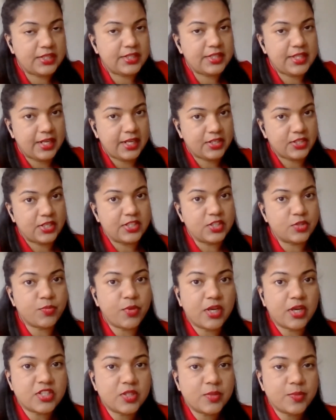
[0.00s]
that is
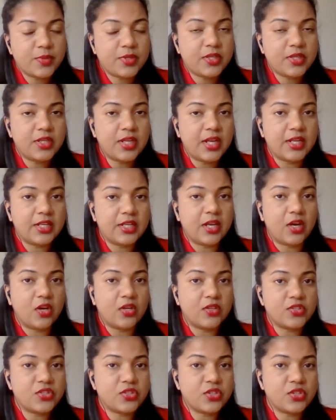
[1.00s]
possible. And
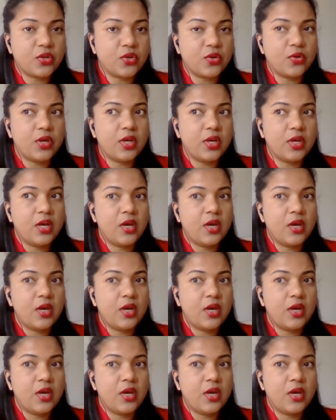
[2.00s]
also,